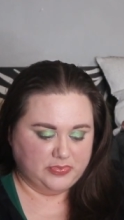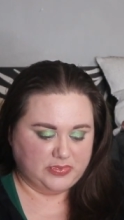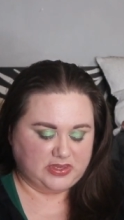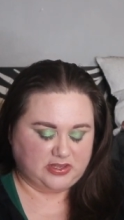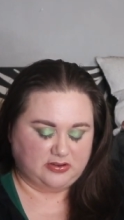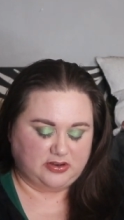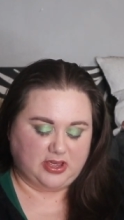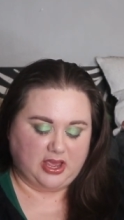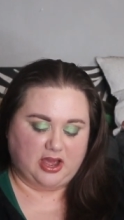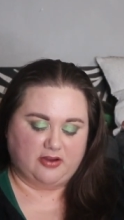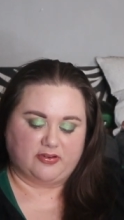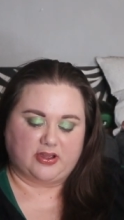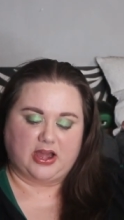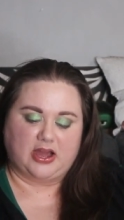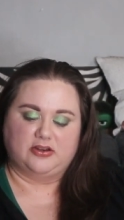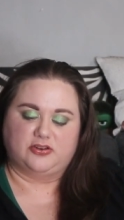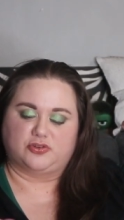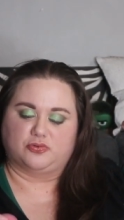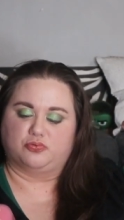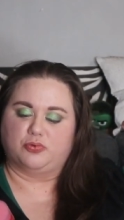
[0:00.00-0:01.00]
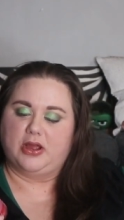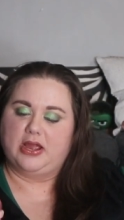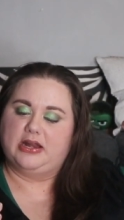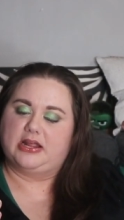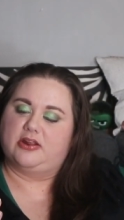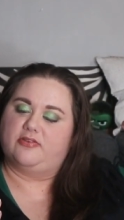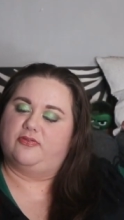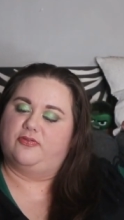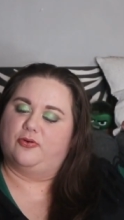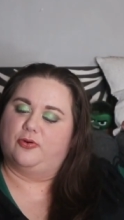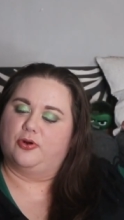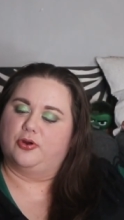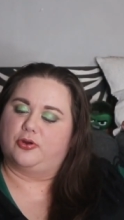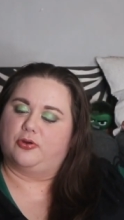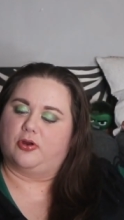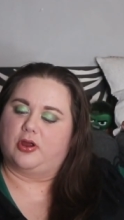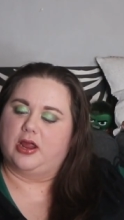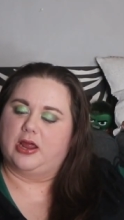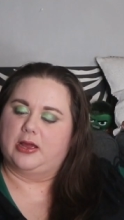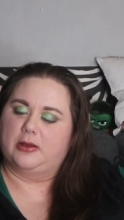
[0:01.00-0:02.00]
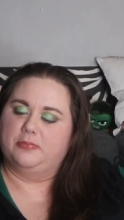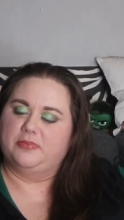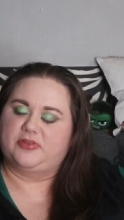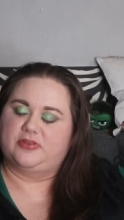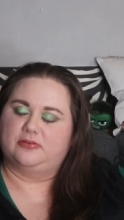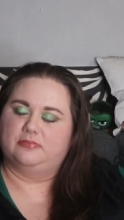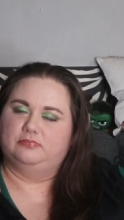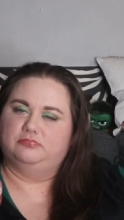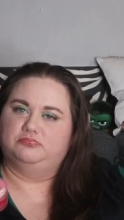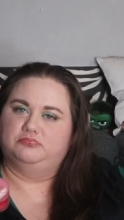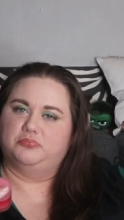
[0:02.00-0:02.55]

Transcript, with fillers: So now I've gotten to right at four grams